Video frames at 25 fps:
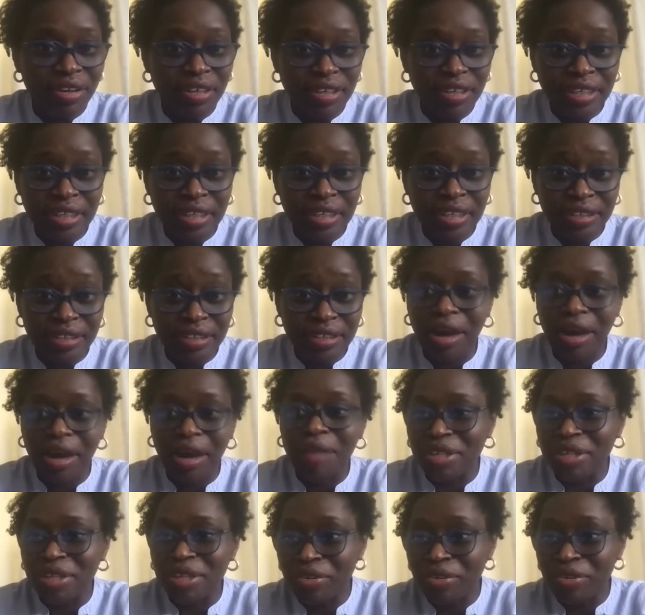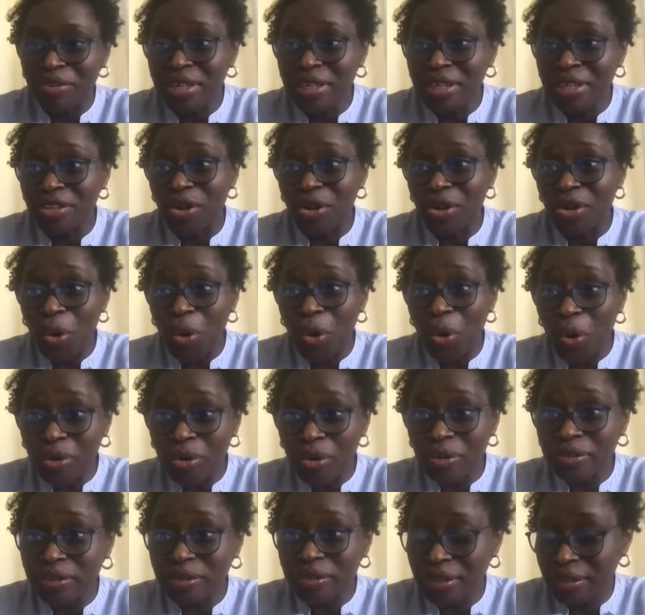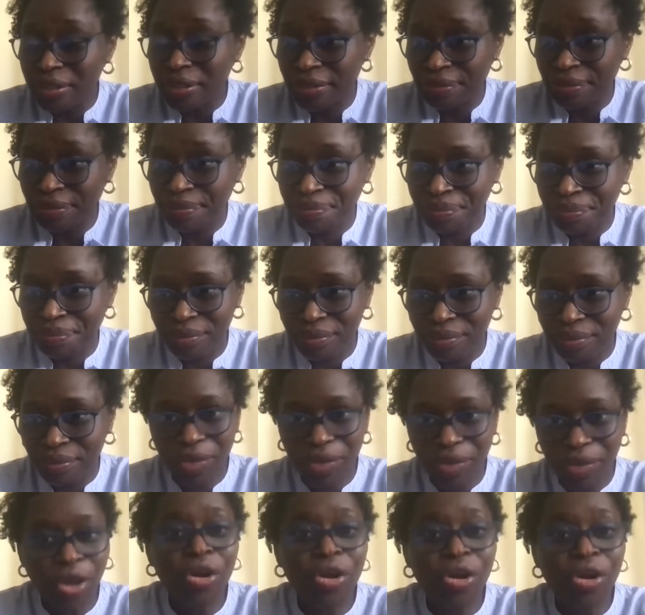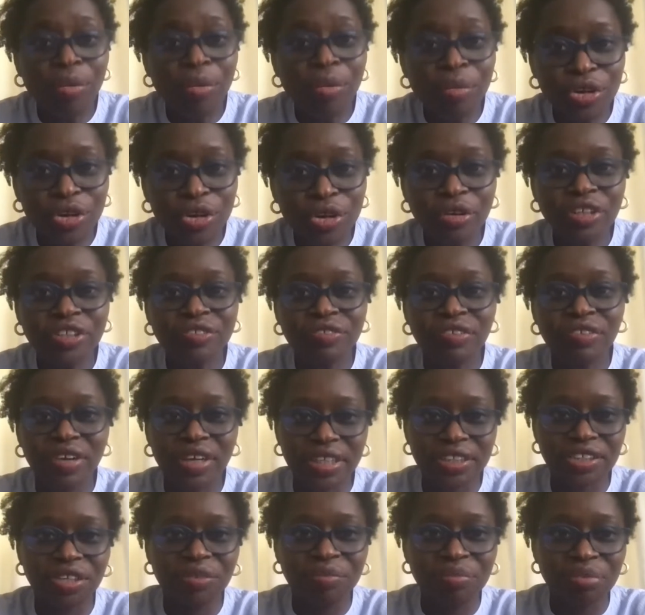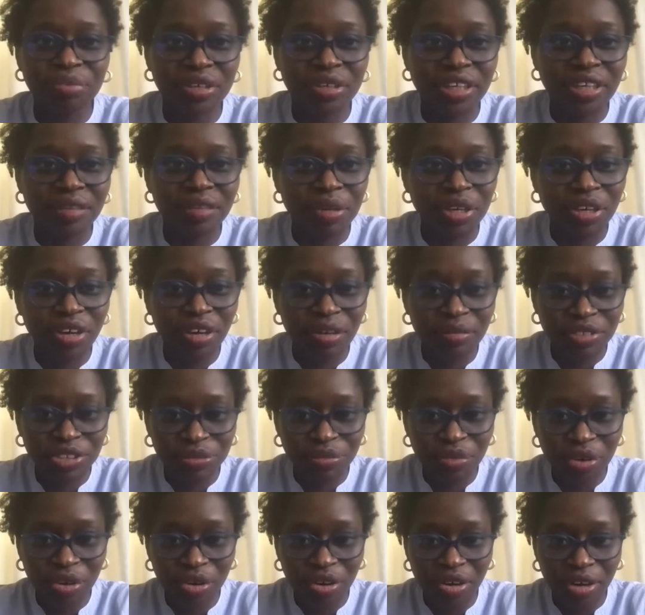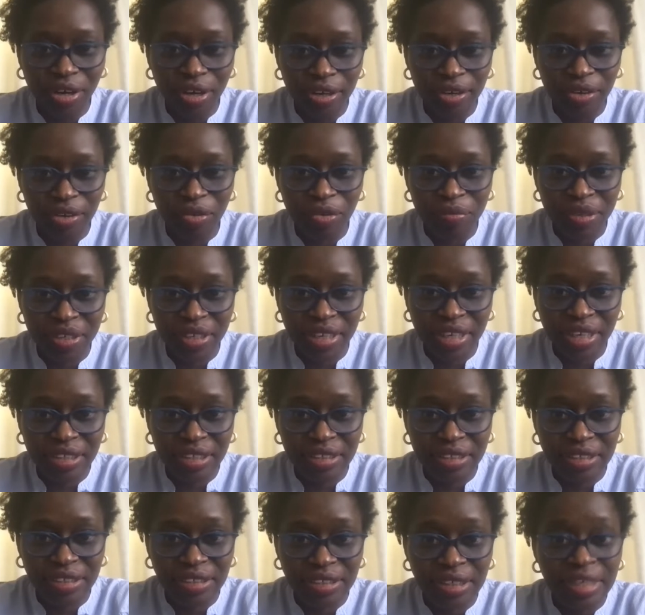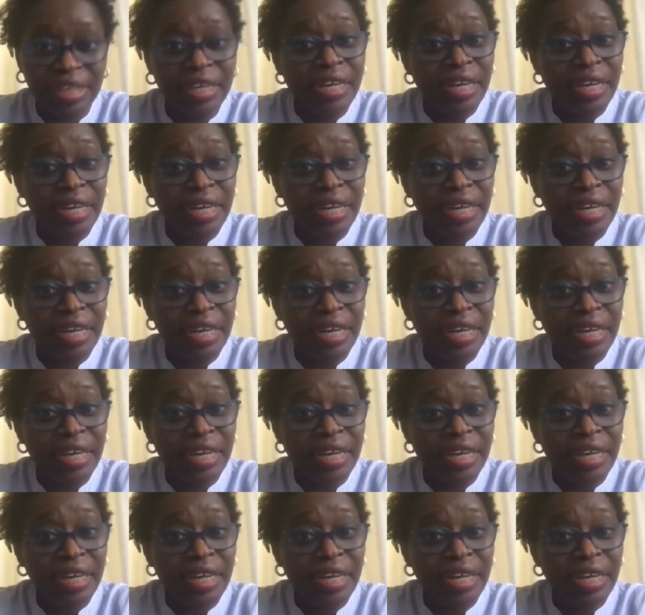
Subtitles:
only the laws, common laws, for example, it becomes more complicated.